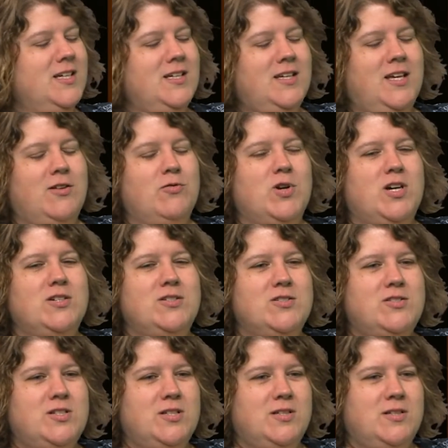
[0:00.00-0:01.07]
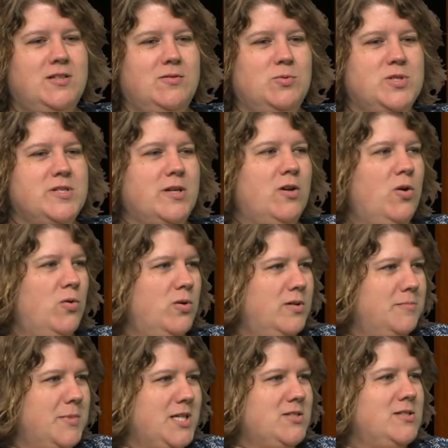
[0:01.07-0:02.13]
Ken Rogerson, that was a
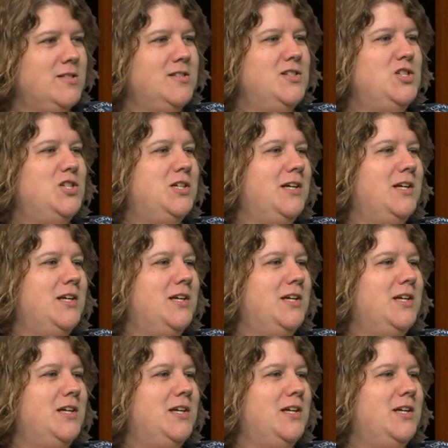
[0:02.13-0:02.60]
coded message,